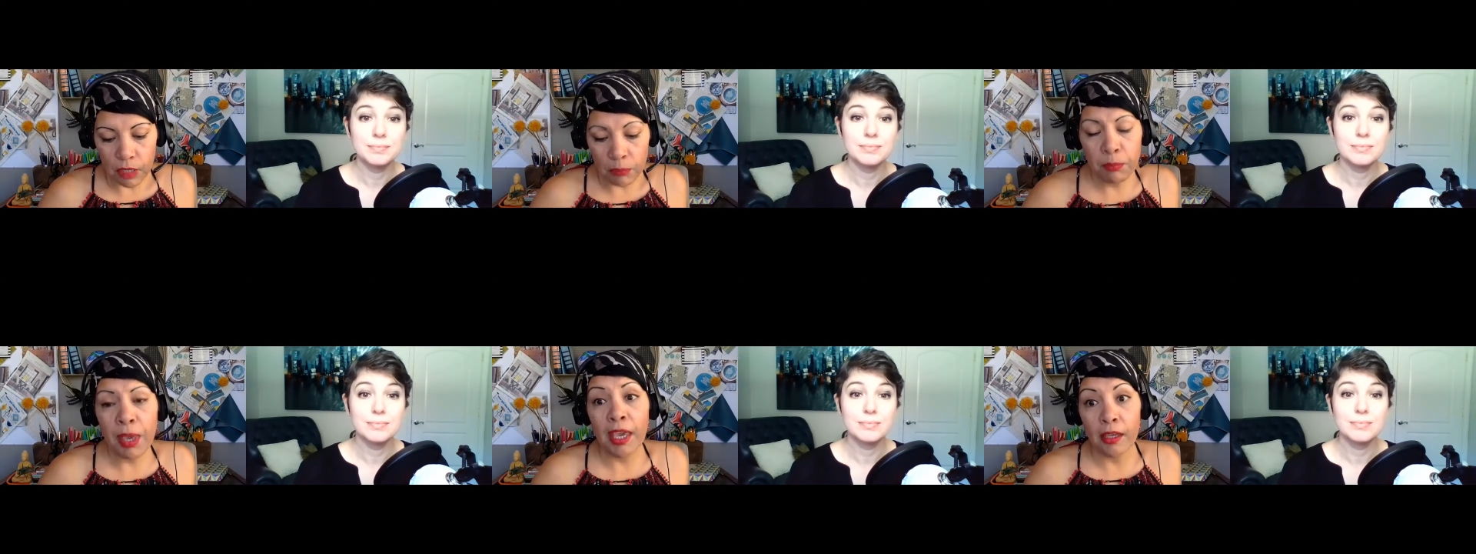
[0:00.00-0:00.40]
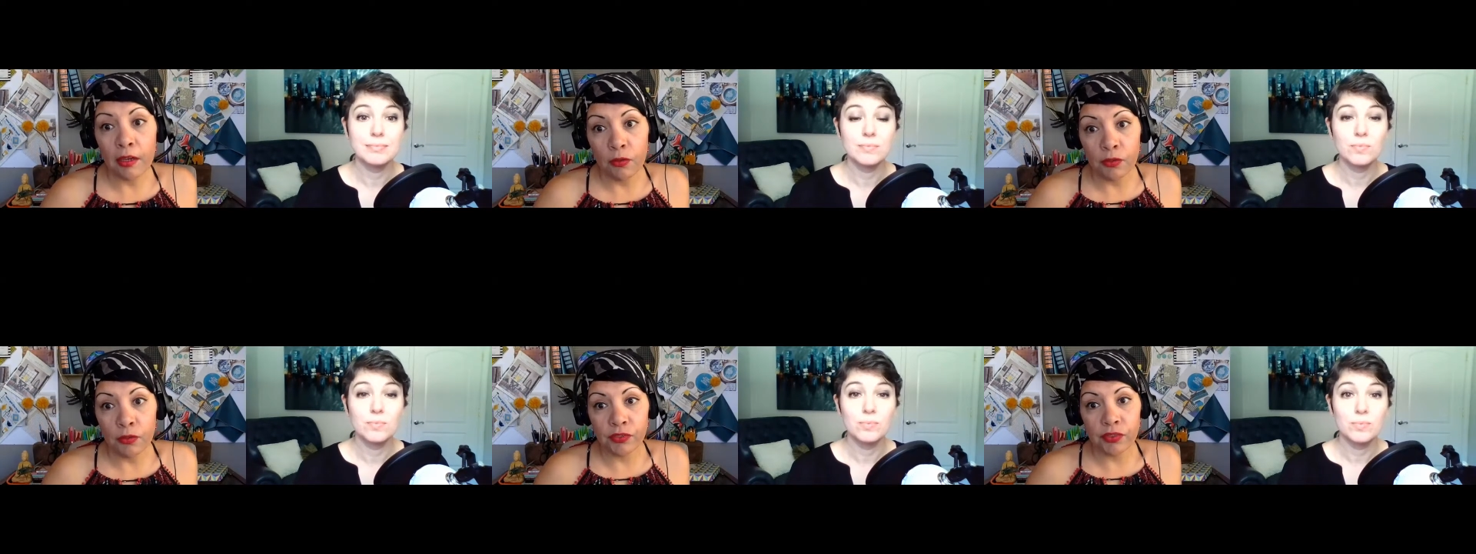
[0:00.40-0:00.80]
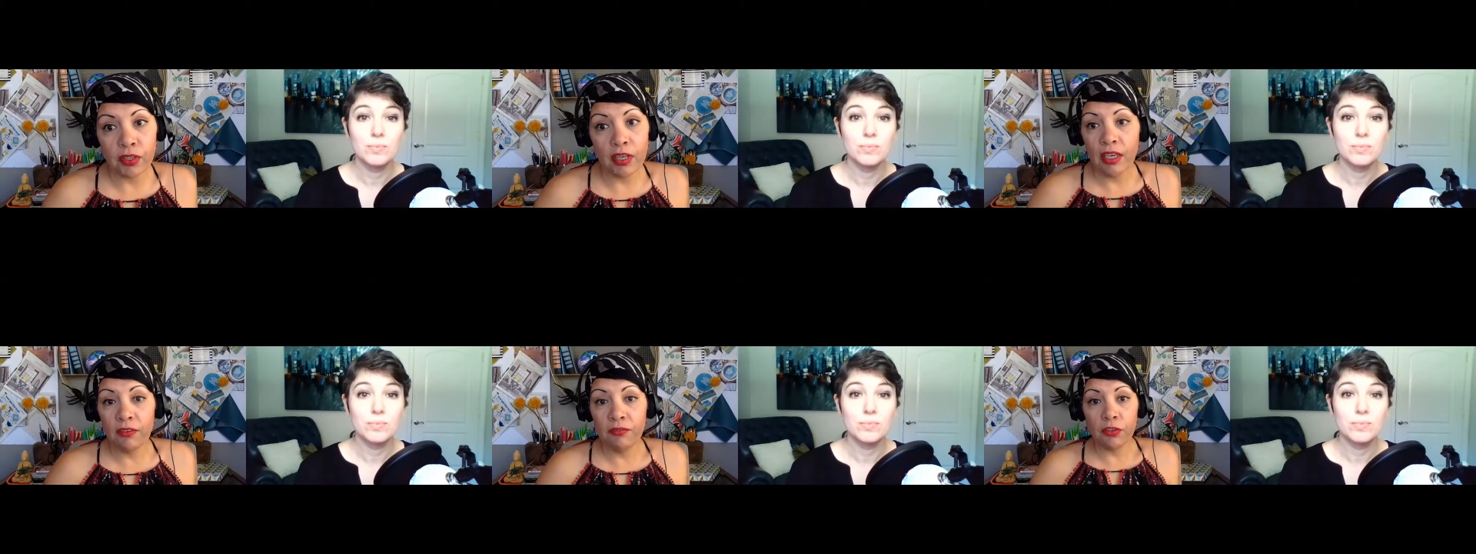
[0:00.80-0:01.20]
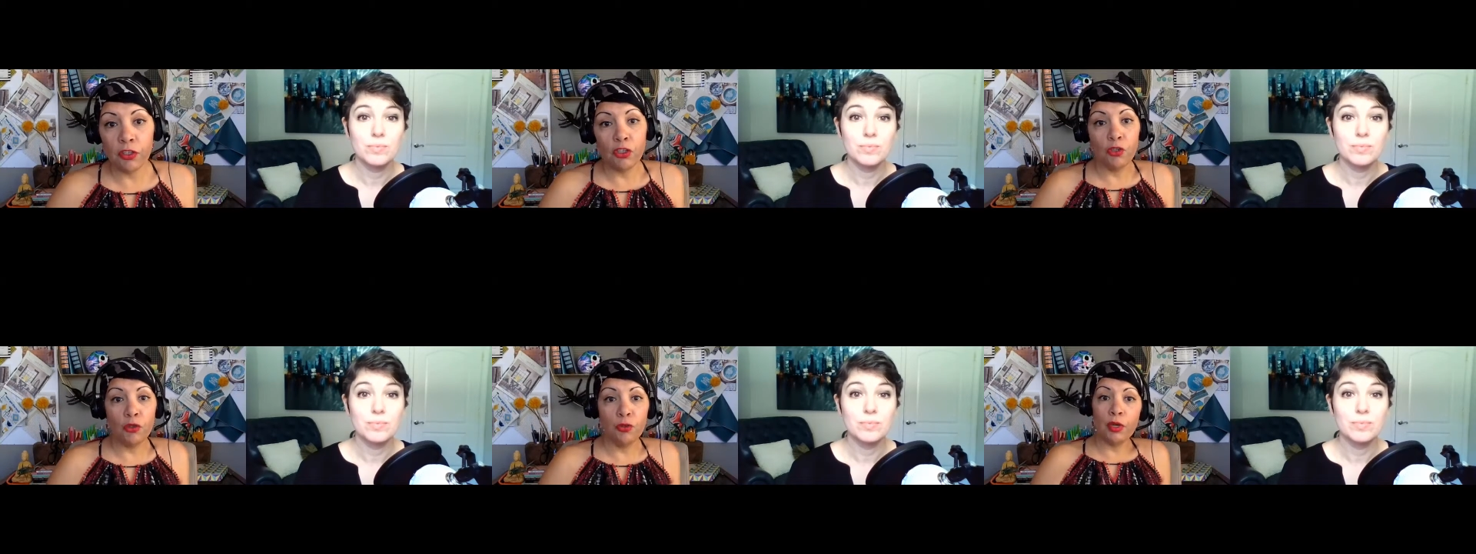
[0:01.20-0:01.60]
Speaker 1: panels. If
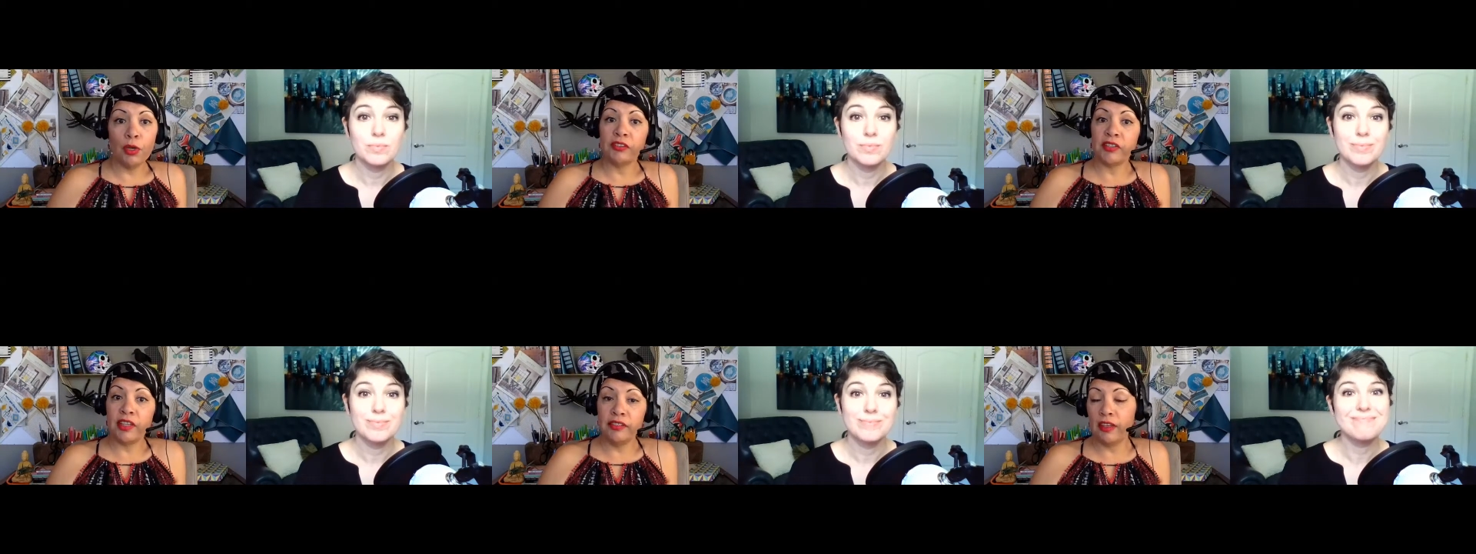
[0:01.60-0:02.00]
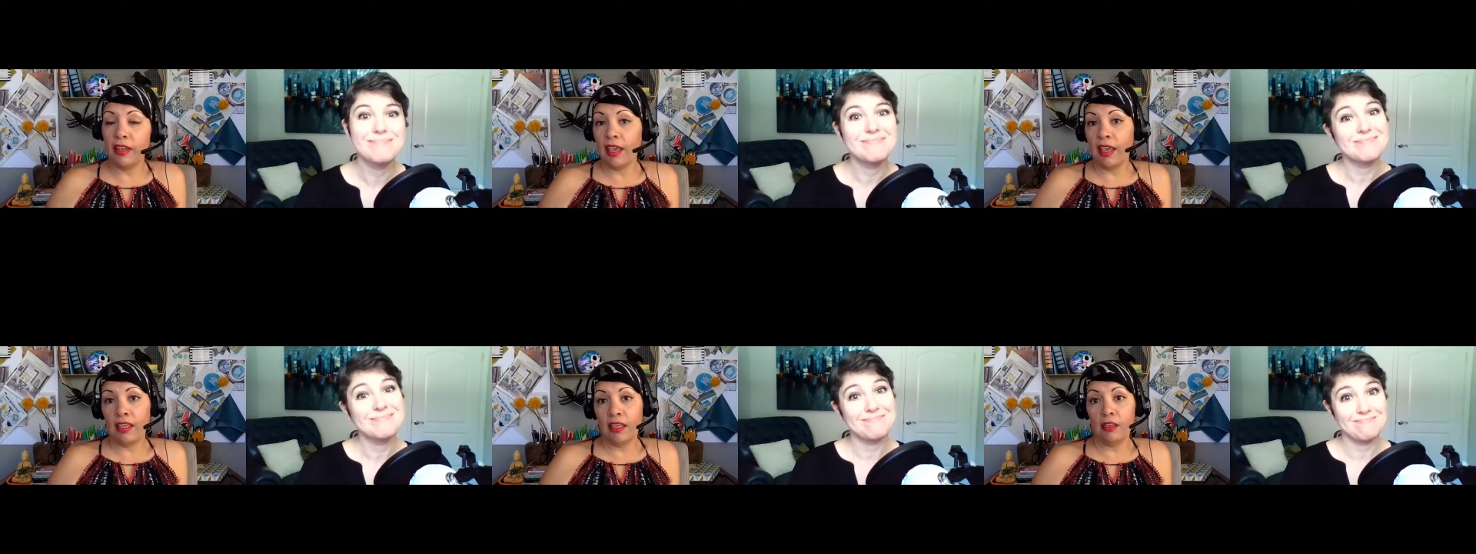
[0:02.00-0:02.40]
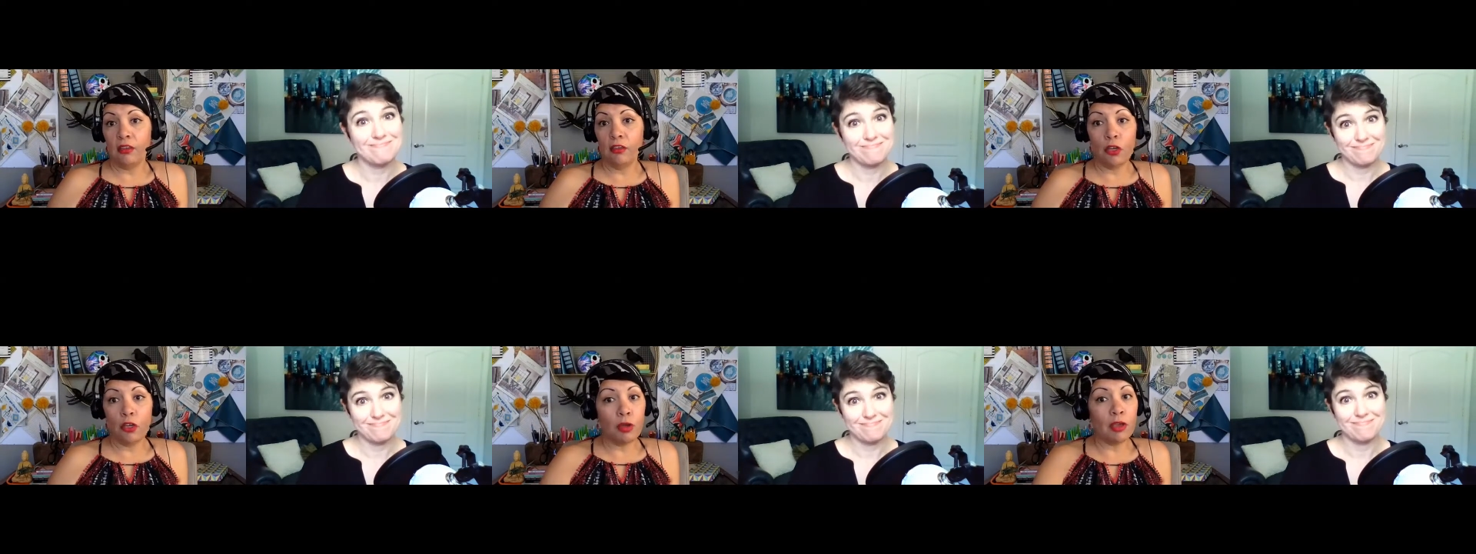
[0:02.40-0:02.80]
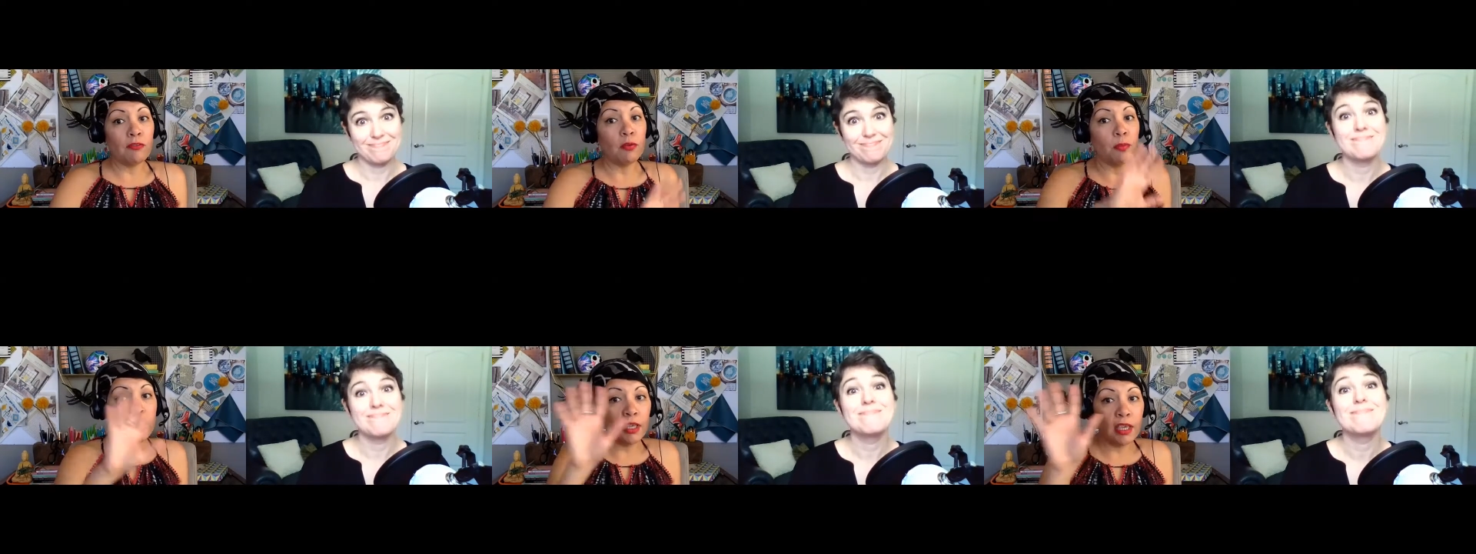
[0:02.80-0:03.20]
you attended any, you know,
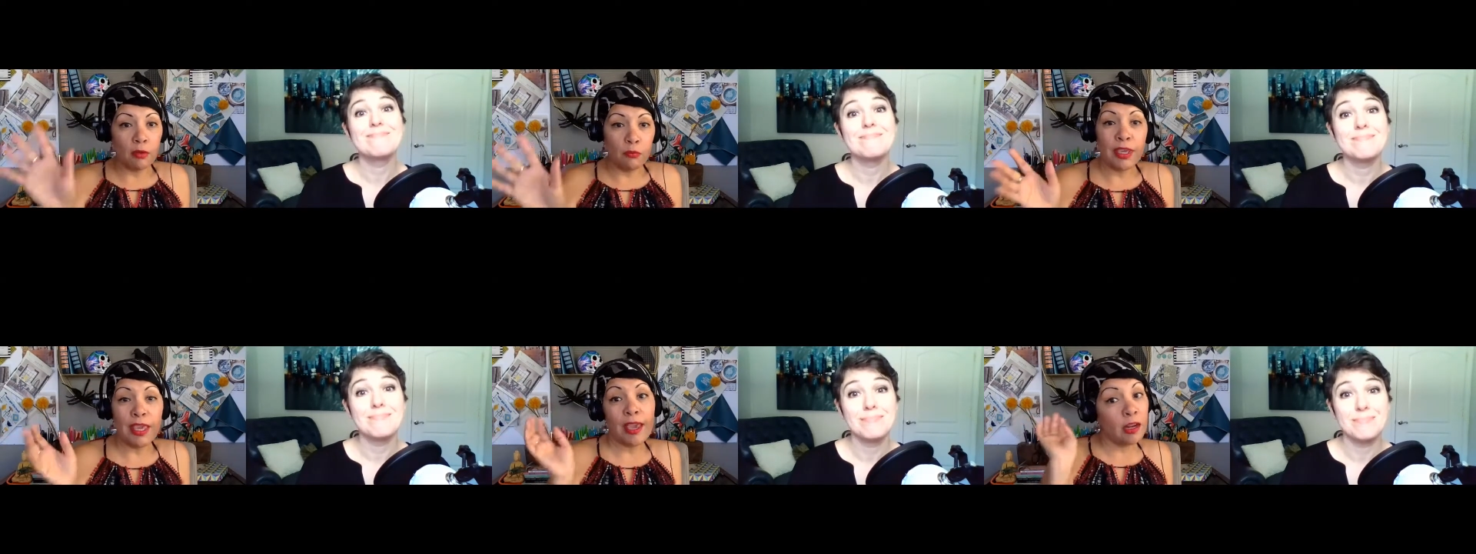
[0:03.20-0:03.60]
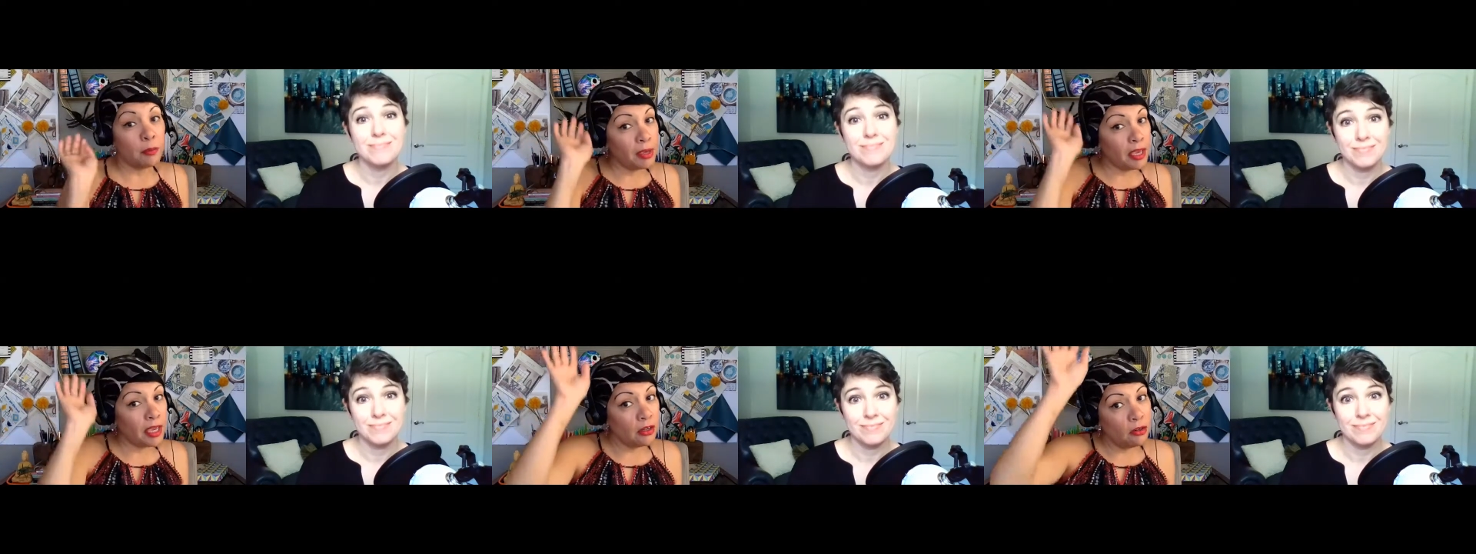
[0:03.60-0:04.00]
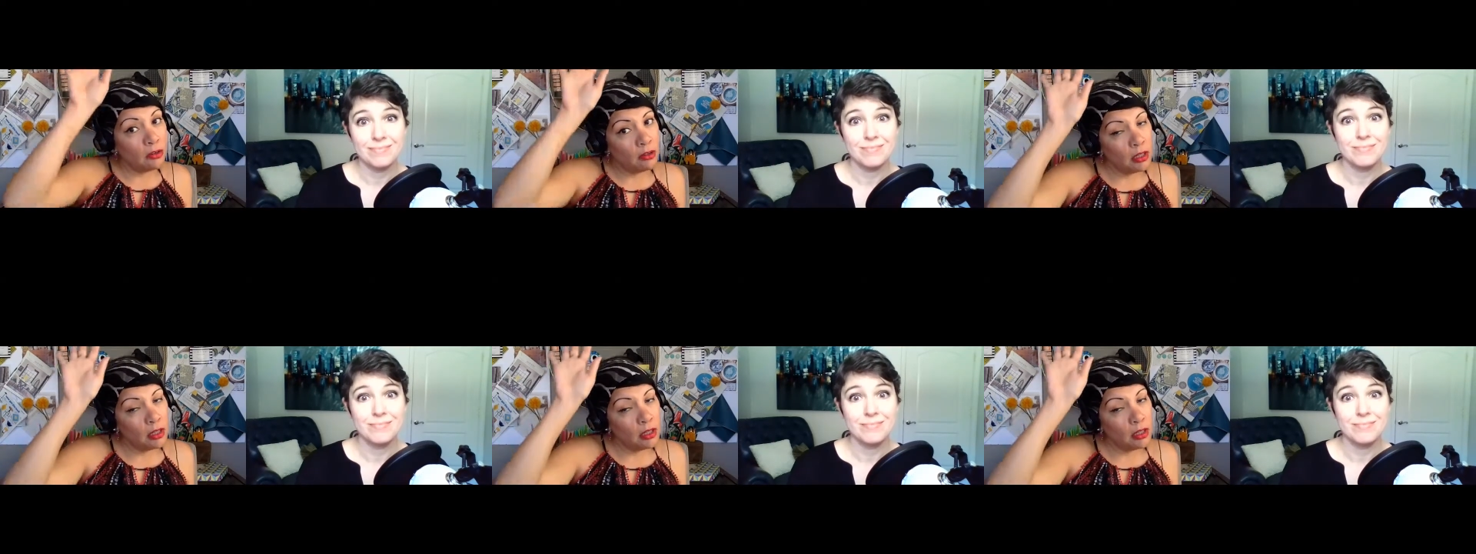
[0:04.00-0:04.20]
everybody, we had a panel.